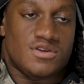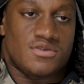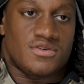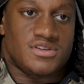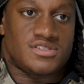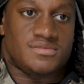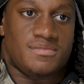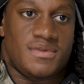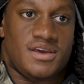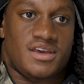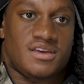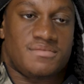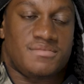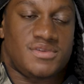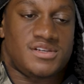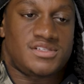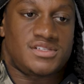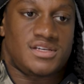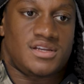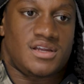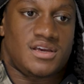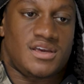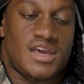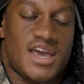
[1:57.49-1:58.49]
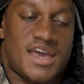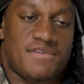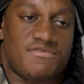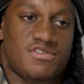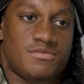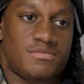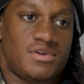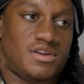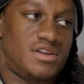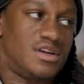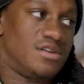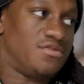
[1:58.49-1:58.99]
know, it's making me see the game
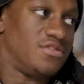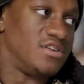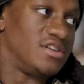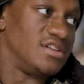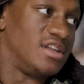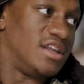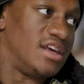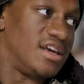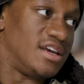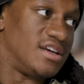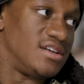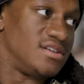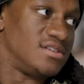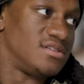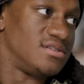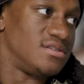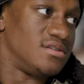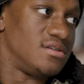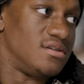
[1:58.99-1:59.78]
from a different lens.